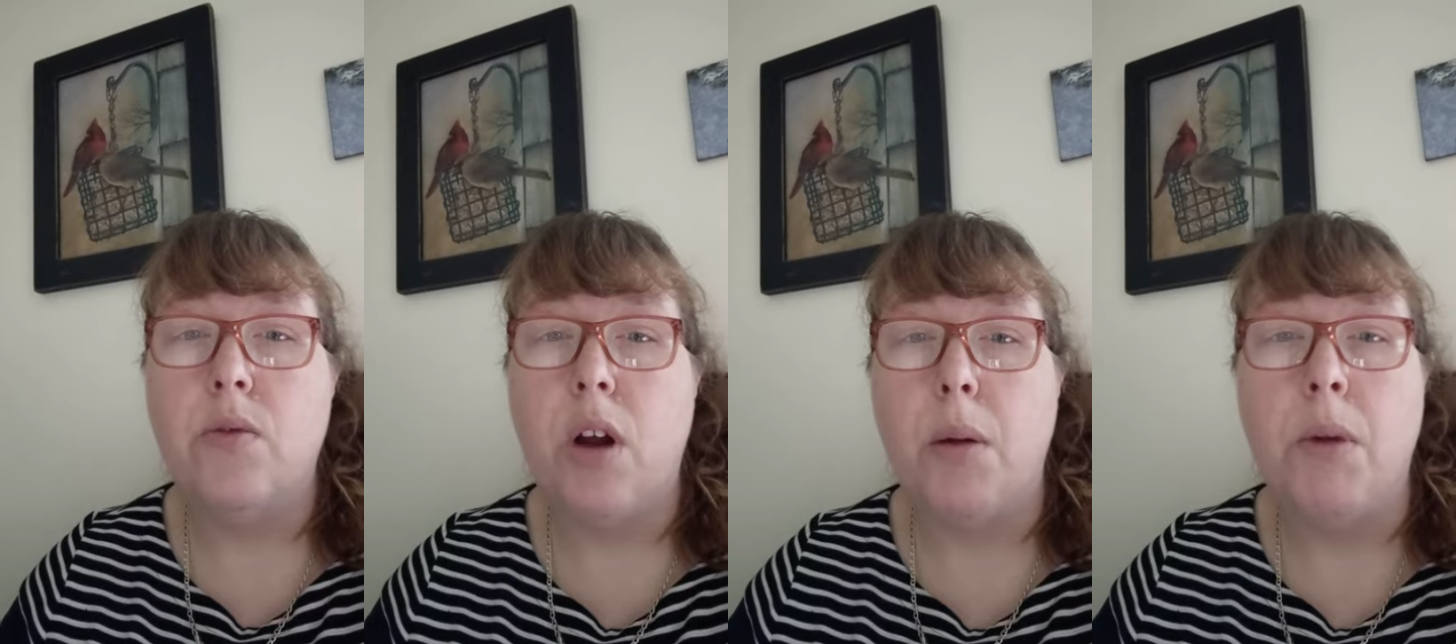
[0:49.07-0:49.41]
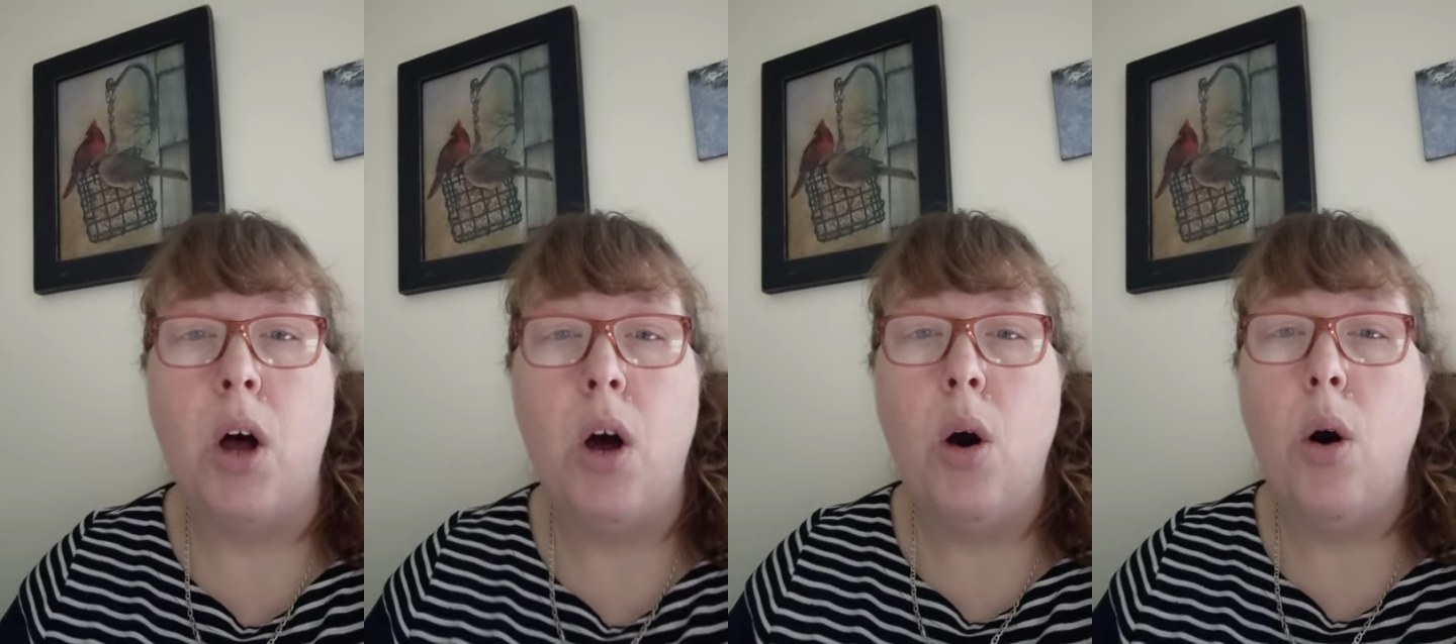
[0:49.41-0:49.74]
from
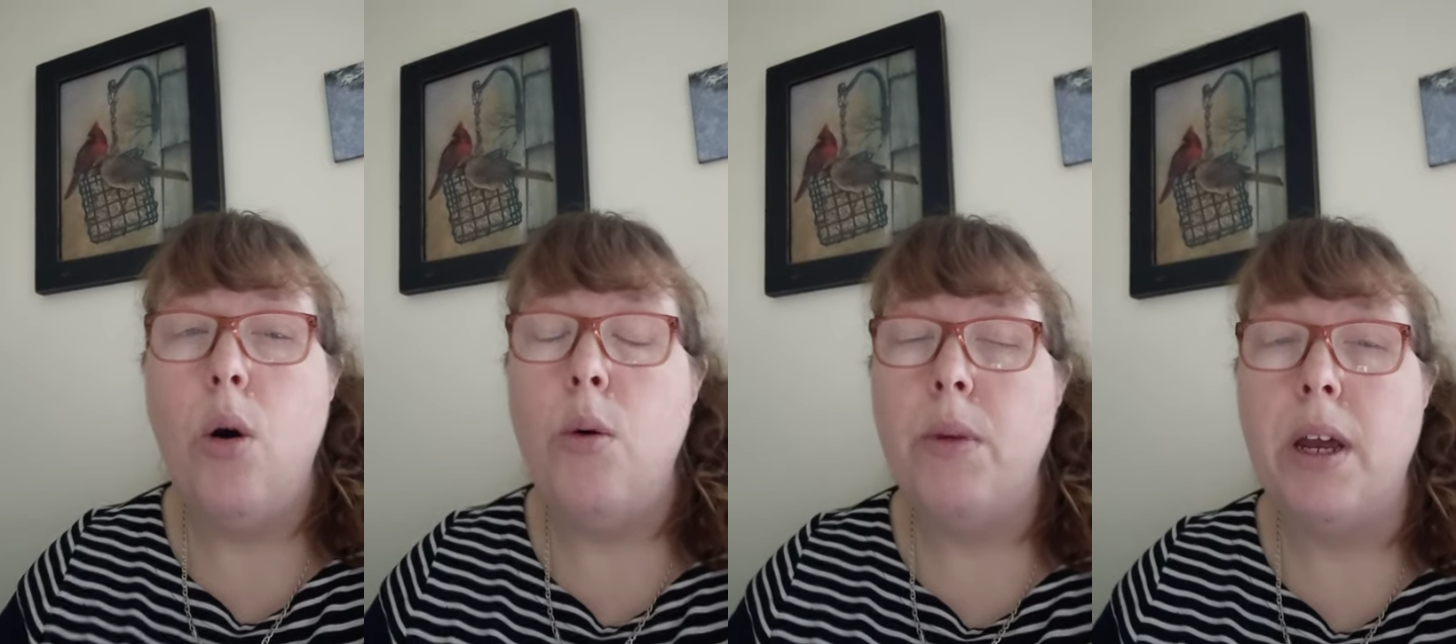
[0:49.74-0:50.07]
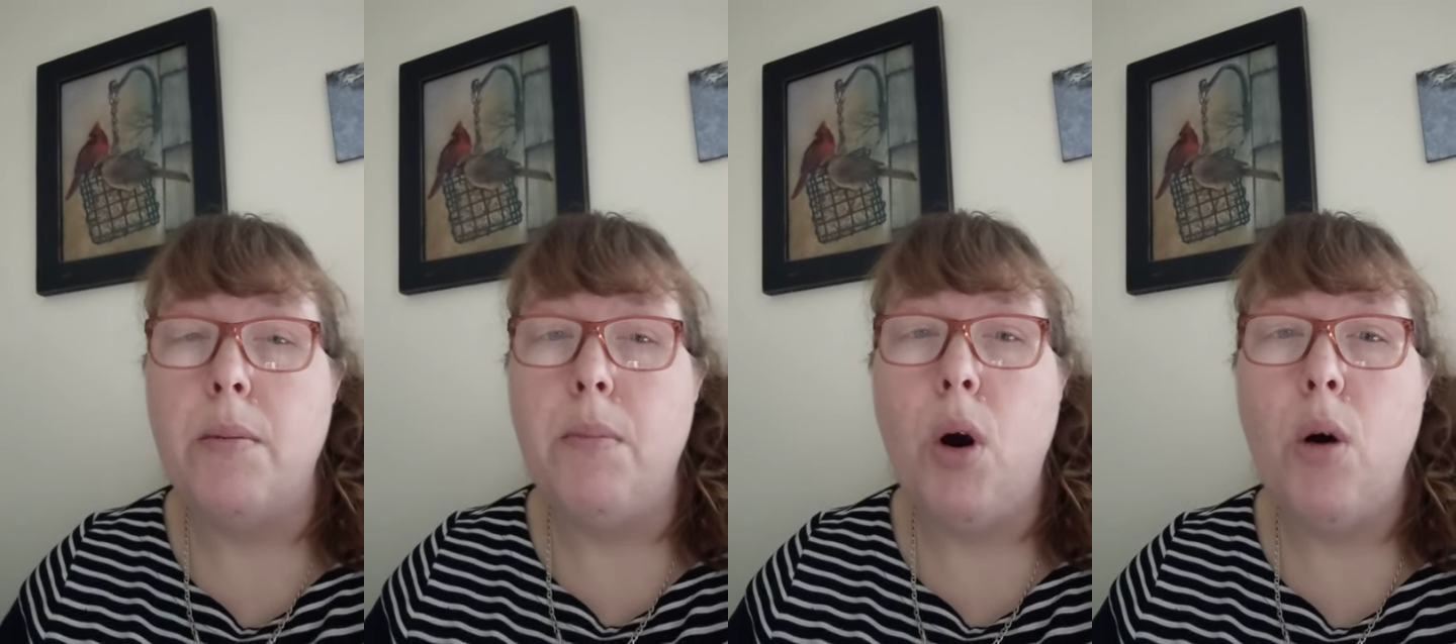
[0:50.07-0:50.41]

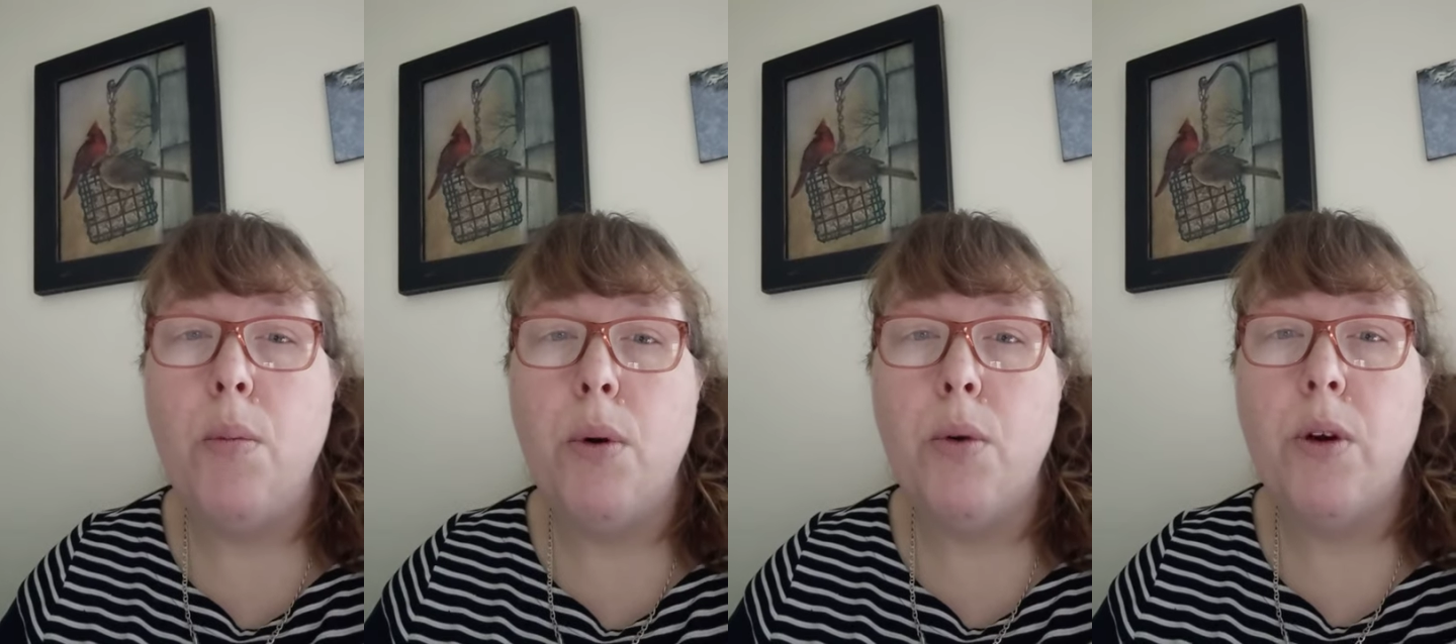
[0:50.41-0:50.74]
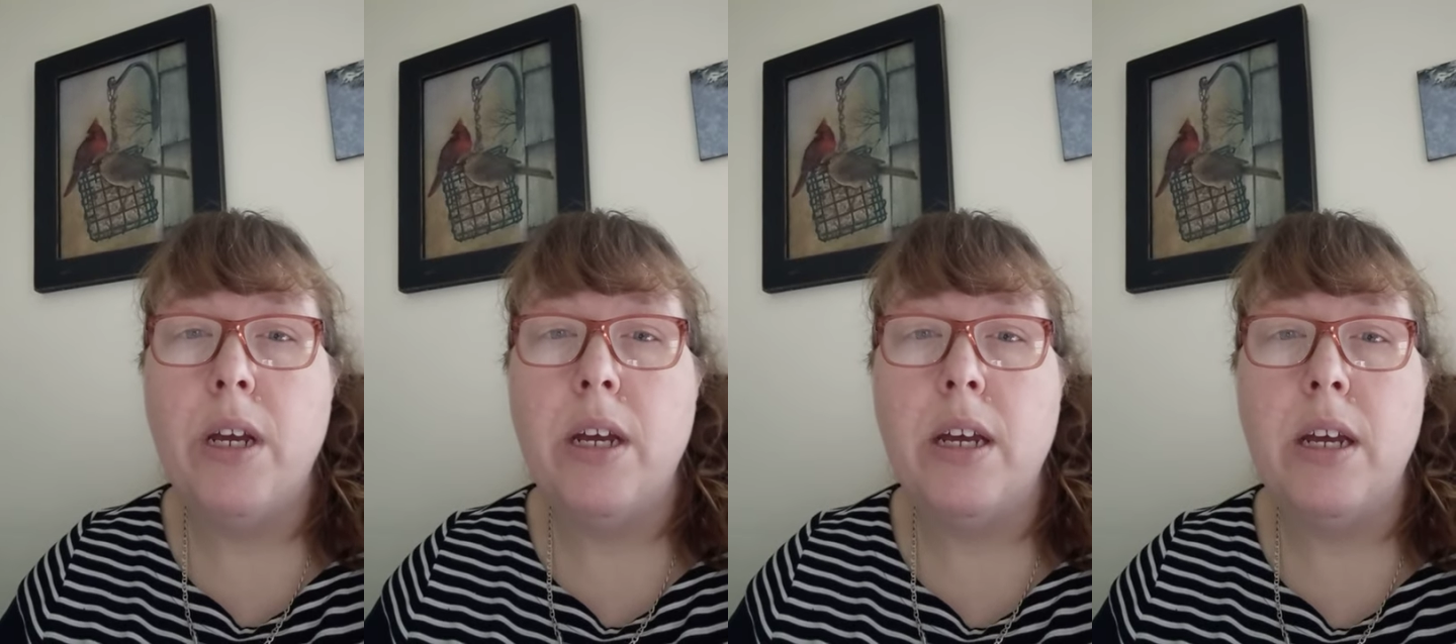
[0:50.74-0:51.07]
homemade
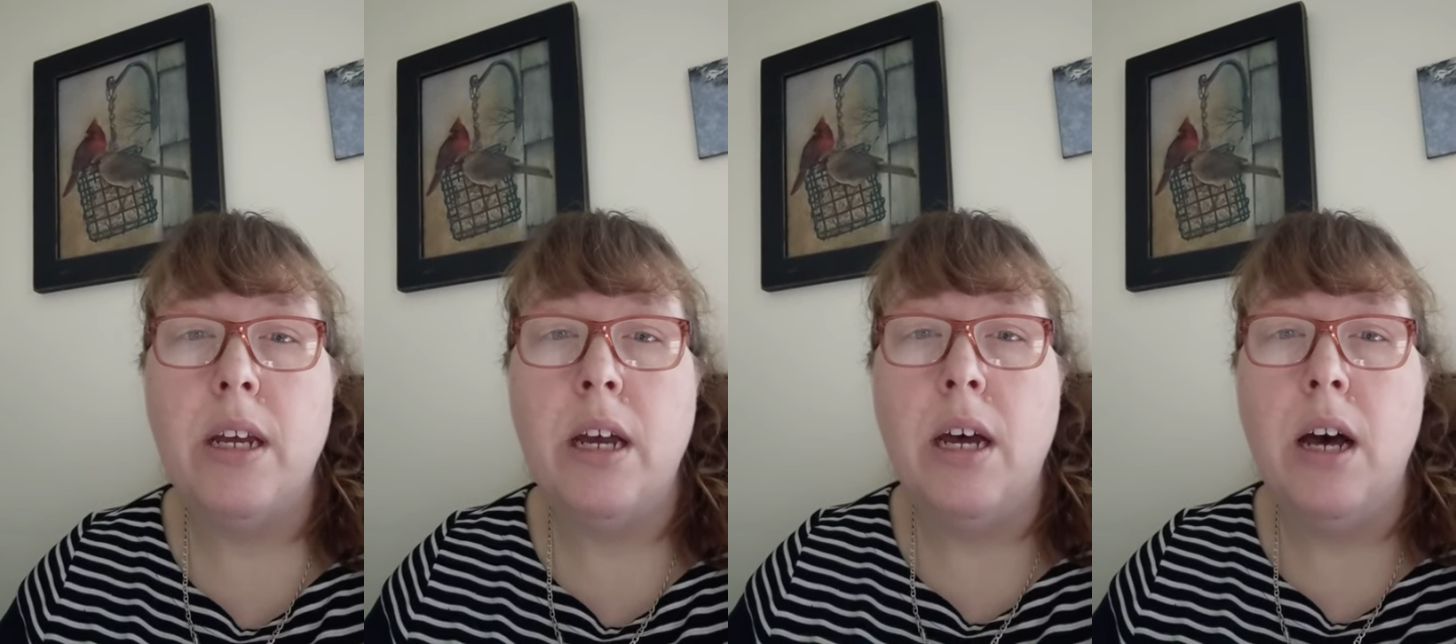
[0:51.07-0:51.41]
potpourri